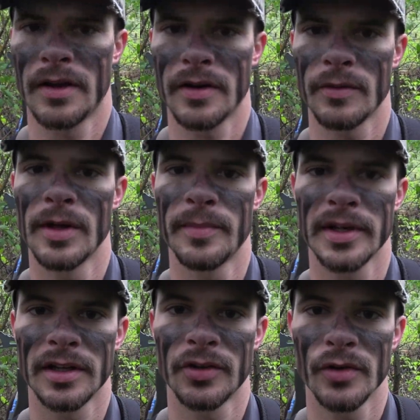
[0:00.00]
Alright, well, I
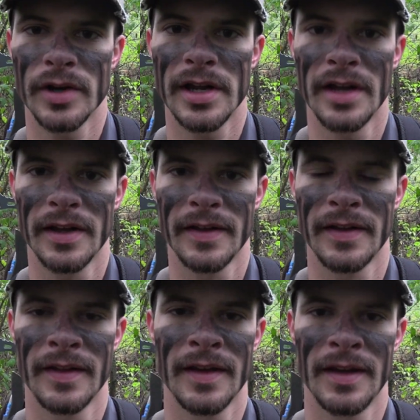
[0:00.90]
picked a tree.
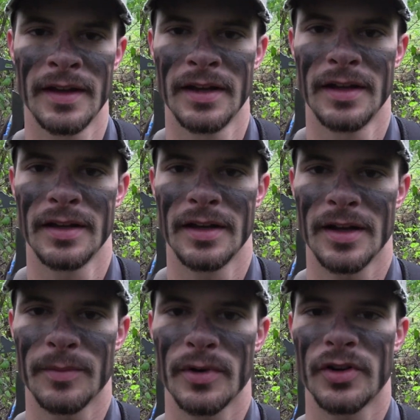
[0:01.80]

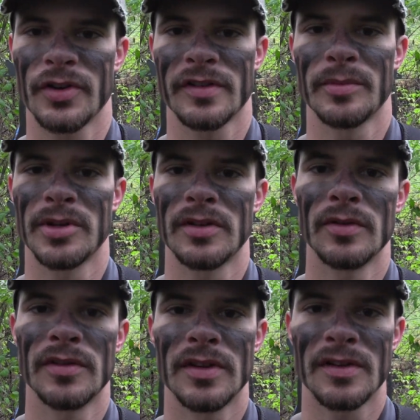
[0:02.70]
I'm pretty sure somebody's
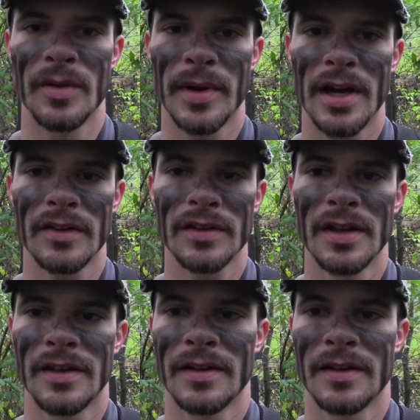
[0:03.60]
used this in the past.